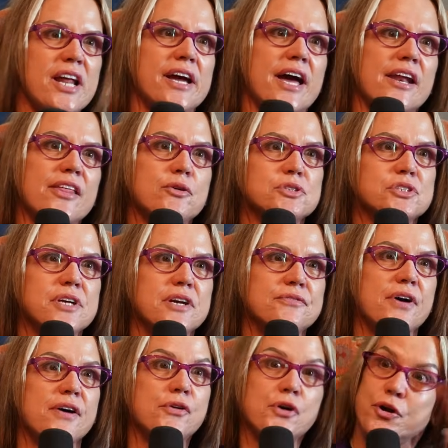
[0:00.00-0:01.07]
I got out of there with
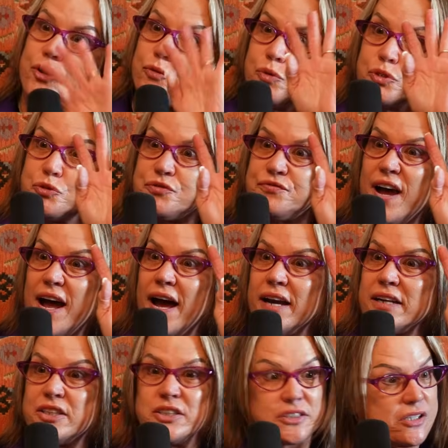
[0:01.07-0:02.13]
7,500, which was
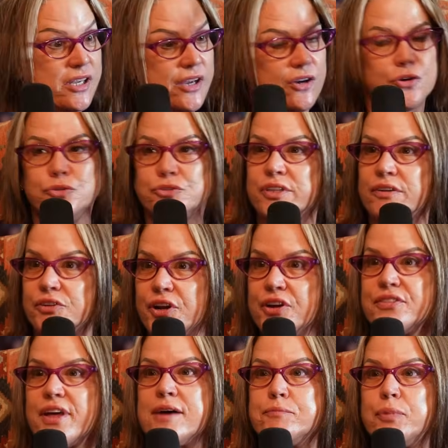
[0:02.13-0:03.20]
fine because, hell, who's ever
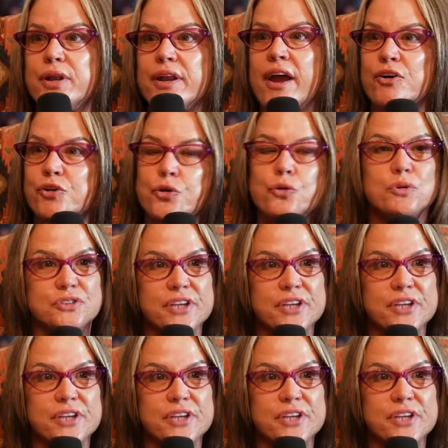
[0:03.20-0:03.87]
done that? But how cool was